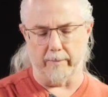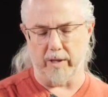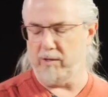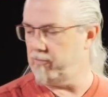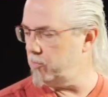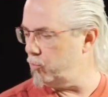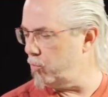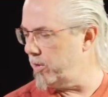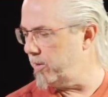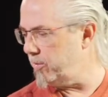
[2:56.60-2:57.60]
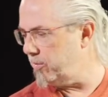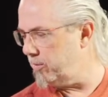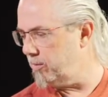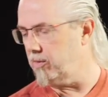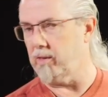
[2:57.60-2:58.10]
Even
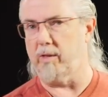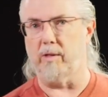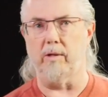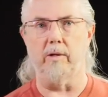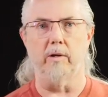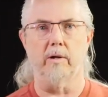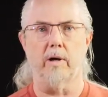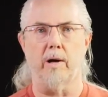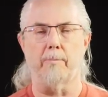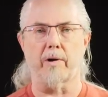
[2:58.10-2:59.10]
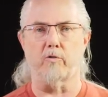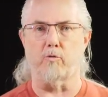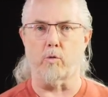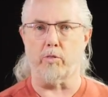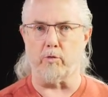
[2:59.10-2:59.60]
with the Micro
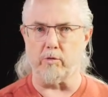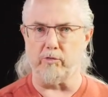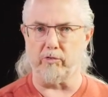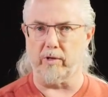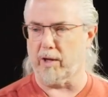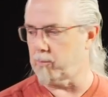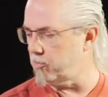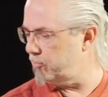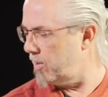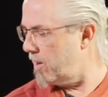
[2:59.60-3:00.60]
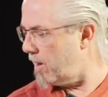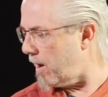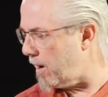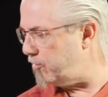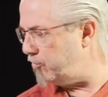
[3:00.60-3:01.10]
Four Thirds cameras, I